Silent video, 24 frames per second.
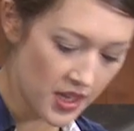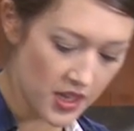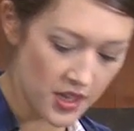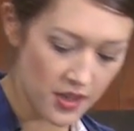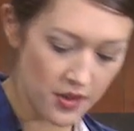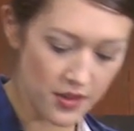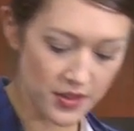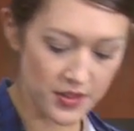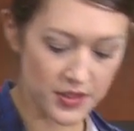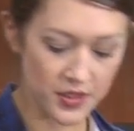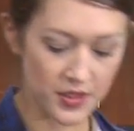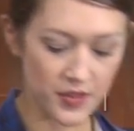
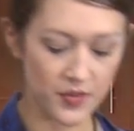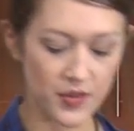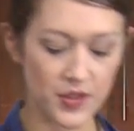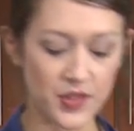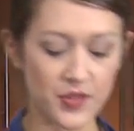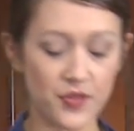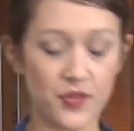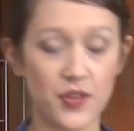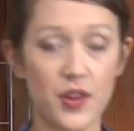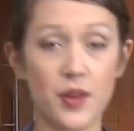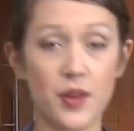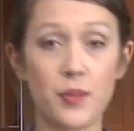You can serve
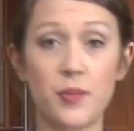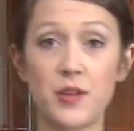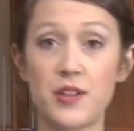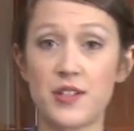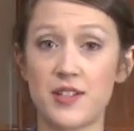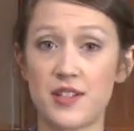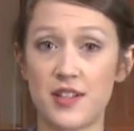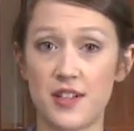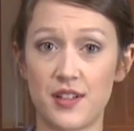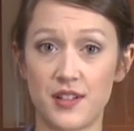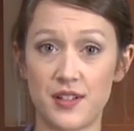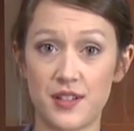this family
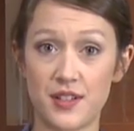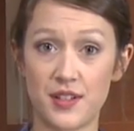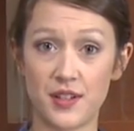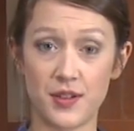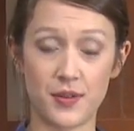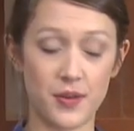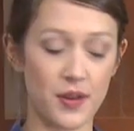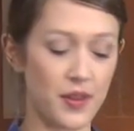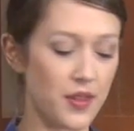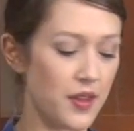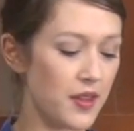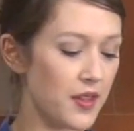style too.
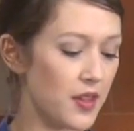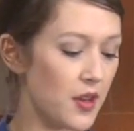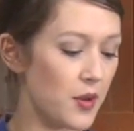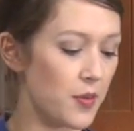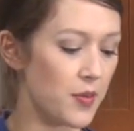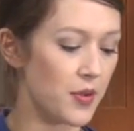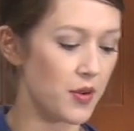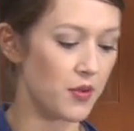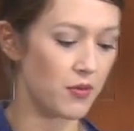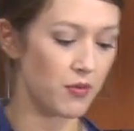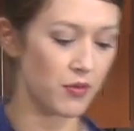I think that would be a